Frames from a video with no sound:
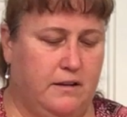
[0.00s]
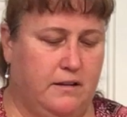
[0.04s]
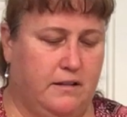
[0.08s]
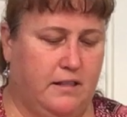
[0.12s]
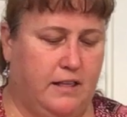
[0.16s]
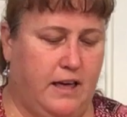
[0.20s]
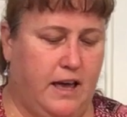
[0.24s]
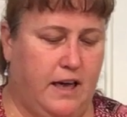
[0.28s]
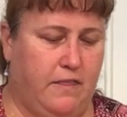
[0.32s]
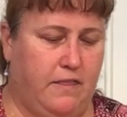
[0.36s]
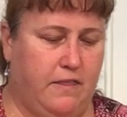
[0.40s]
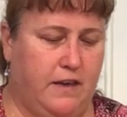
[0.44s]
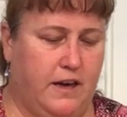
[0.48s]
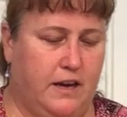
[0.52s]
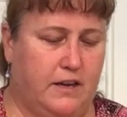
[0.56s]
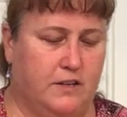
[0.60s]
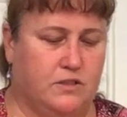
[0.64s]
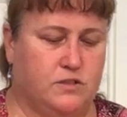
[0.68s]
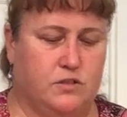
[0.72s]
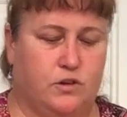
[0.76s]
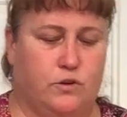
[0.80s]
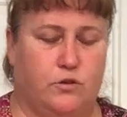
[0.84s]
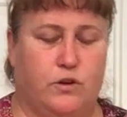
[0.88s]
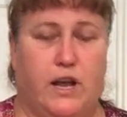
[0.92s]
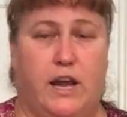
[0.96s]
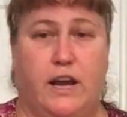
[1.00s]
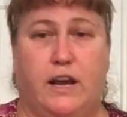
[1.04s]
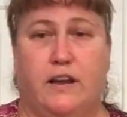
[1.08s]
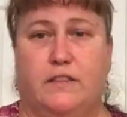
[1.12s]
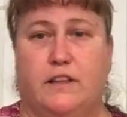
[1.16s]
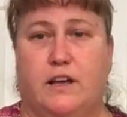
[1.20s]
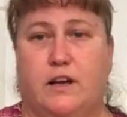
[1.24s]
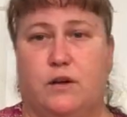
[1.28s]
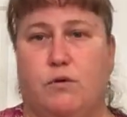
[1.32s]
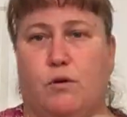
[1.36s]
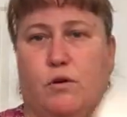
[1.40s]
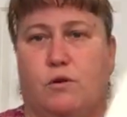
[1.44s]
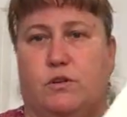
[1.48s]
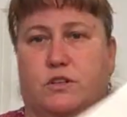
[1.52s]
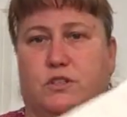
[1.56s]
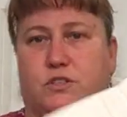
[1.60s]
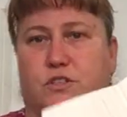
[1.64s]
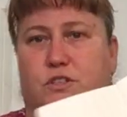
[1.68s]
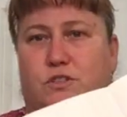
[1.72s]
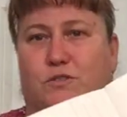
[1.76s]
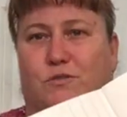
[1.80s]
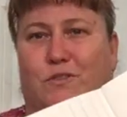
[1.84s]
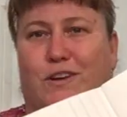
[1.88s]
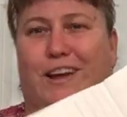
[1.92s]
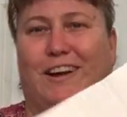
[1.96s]
into that. That is great. And that quote is
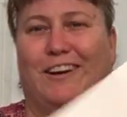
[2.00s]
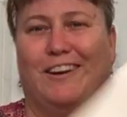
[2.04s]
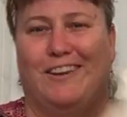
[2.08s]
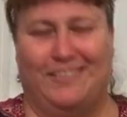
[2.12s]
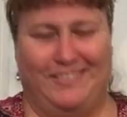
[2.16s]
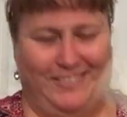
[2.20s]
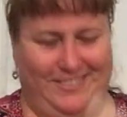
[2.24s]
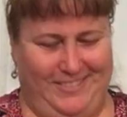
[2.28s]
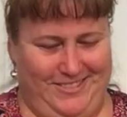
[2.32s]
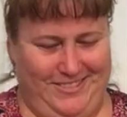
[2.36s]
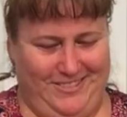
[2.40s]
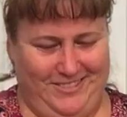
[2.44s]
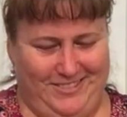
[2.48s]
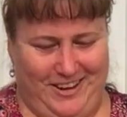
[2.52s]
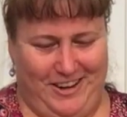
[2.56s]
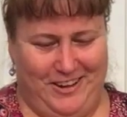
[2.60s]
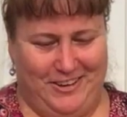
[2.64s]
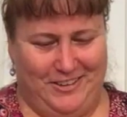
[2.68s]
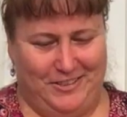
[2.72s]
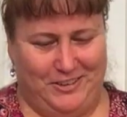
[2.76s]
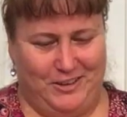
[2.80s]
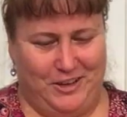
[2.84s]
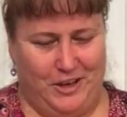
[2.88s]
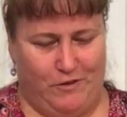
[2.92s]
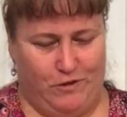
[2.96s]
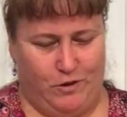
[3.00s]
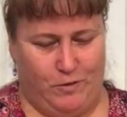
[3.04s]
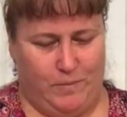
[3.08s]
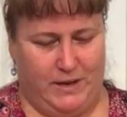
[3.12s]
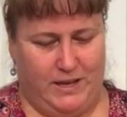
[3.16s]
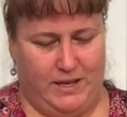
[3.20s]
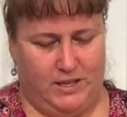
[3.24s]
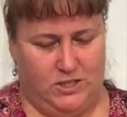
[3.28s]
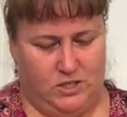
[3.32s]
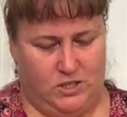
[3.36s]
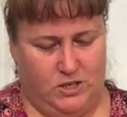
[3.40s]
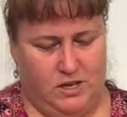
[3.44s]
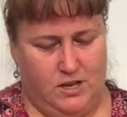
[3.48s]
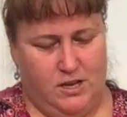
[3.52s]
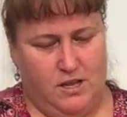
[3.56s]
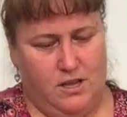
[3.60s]
just right on, right on the cover page.